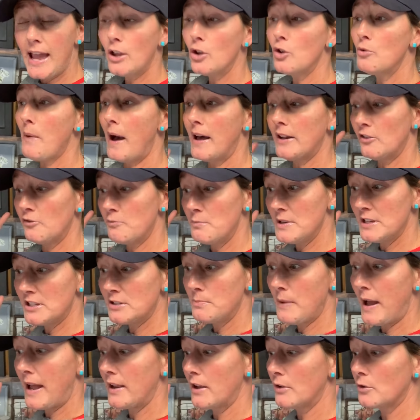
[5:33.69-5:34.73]
You might have missed
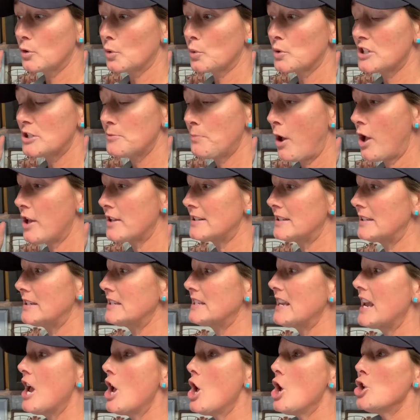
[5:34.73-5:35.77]
my other responses.